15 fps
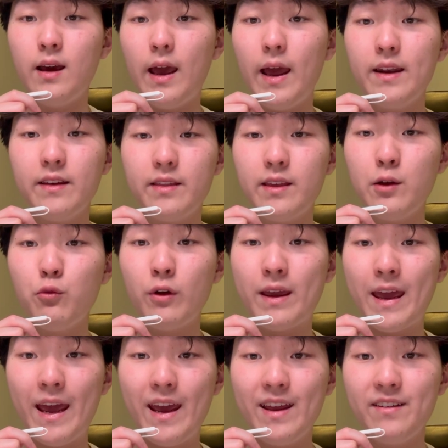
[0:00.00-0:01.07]
anything we
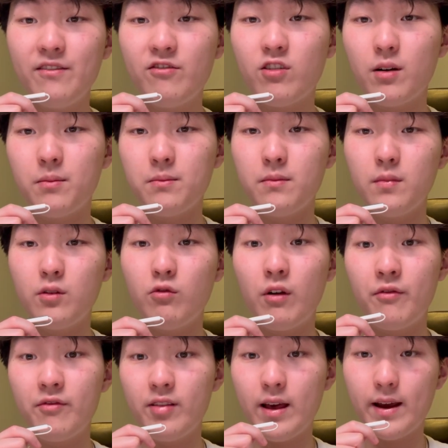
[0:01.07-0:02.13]
gain from
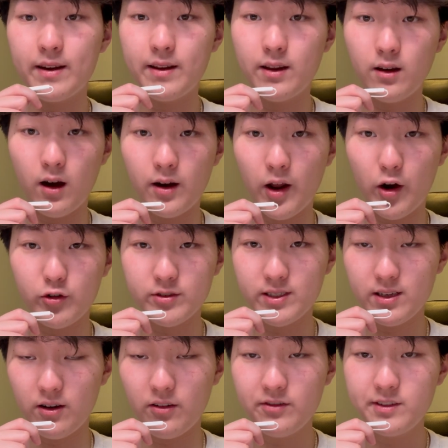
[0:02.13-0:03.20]
reflecting on
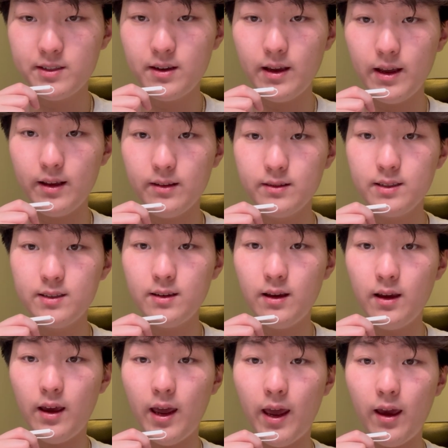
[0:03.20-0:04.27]
ourselves is
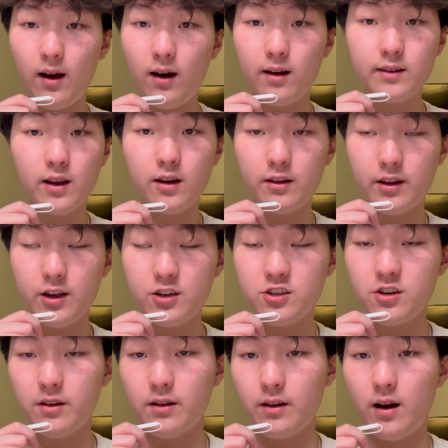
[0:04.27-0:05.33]

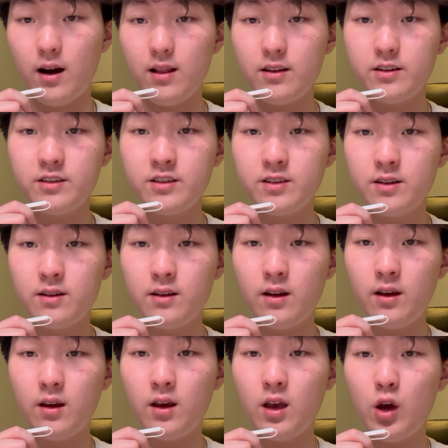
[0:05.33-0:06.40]
unconditioned knowledge,
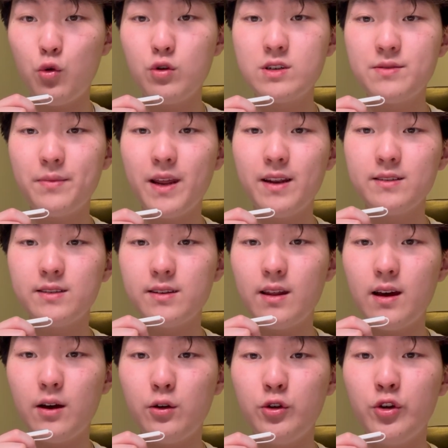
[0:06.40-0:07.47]
which means
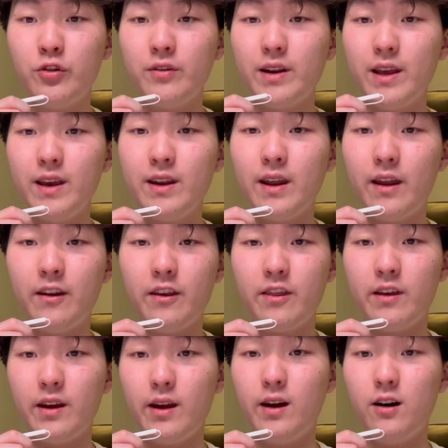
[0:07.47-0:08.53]
that you don't need
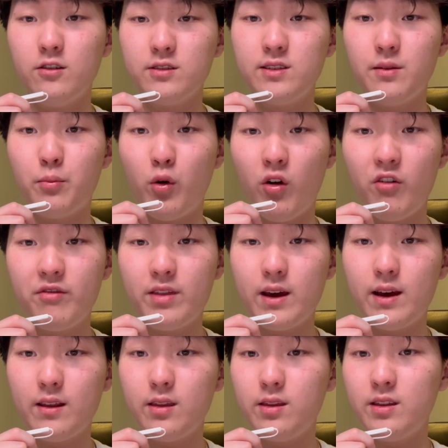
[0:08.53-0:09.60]
anything else to prove
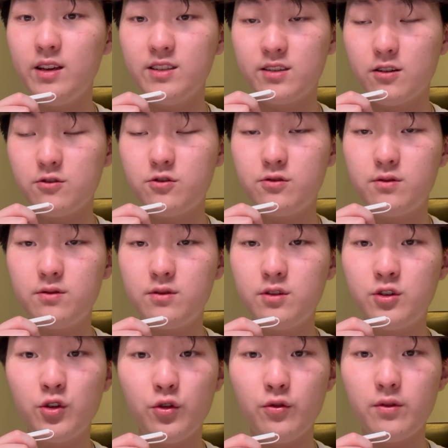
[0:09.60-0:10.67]
that these are
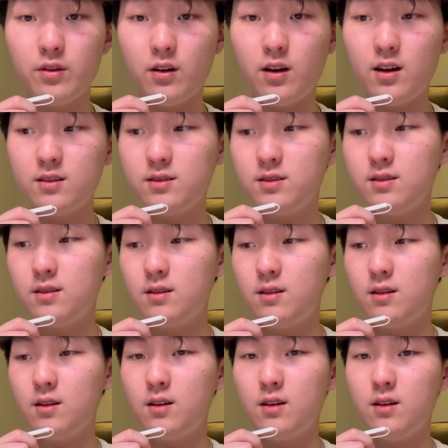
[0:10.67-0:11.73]
true thoughts,
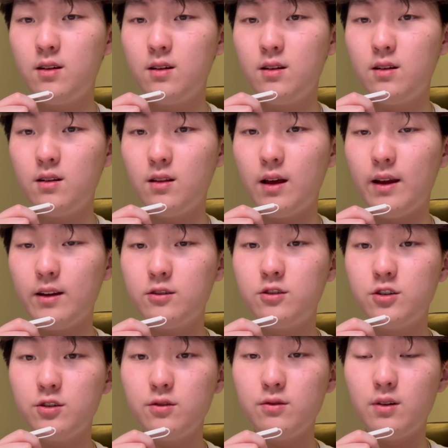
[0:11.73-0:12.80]
like
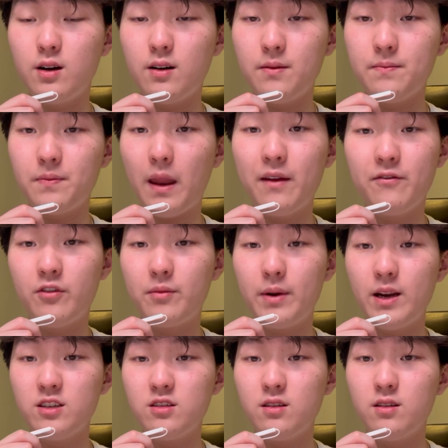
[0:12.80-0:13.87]
true
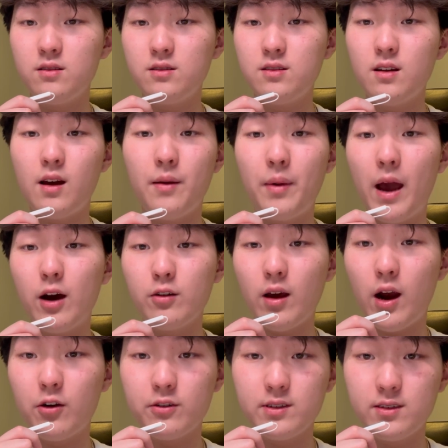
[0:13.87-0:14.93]
informations about
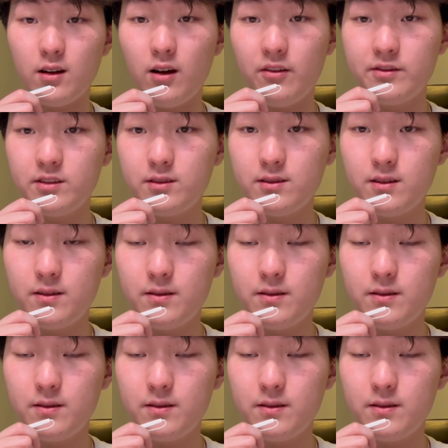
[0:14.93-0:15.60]
ourselves.